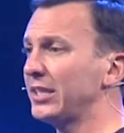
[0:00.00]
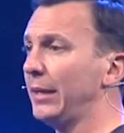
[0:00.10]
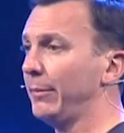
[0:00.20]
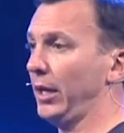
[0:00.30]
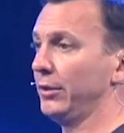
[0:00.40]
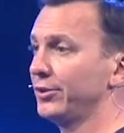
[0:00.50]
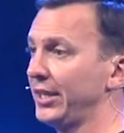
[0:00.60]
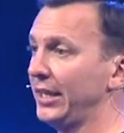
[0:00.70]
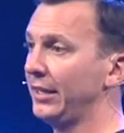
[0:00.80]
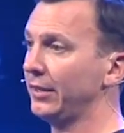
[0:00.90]
time
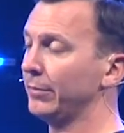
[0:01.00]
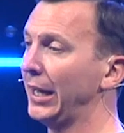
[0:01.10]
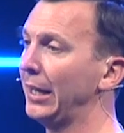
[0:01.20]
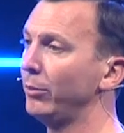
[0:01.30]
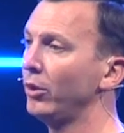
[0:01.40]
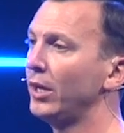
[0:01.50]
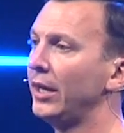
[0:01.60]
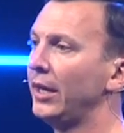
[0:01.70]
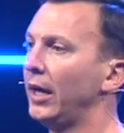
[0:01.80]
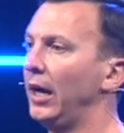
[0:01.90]
understanding the Bible,
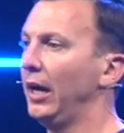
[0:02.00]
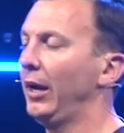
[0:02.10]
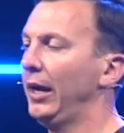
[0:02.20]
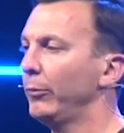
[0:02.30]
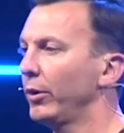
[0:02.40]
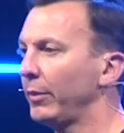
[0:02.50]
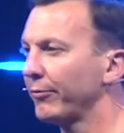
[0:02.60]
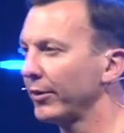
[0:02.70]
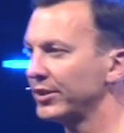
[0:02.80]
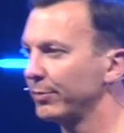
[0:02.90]
uh, I had one of my
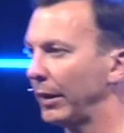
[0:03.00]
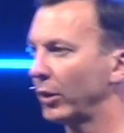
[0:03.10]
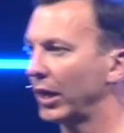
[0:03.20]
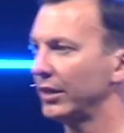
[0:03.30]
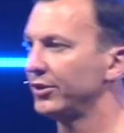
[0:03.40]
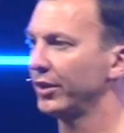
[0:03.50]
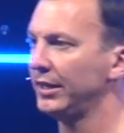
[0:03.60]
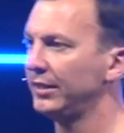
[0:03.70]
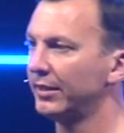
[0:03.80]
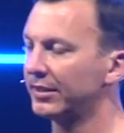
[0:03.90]
friends in Bible college,
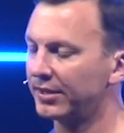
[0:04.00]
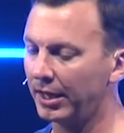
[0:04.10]
he did this.